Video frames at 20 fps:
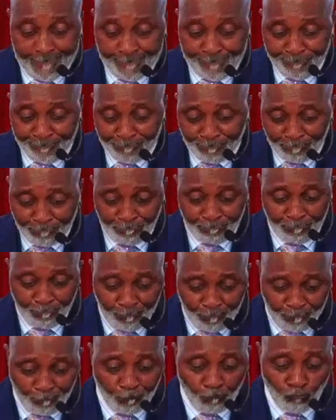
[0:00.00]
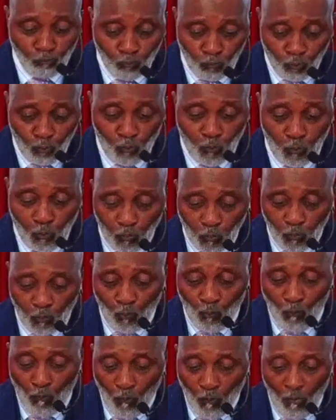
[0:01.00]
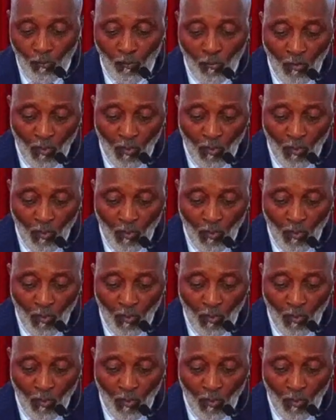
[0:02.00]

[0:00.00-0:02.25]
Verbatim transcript: Ah, you better shut up. Yes, sir.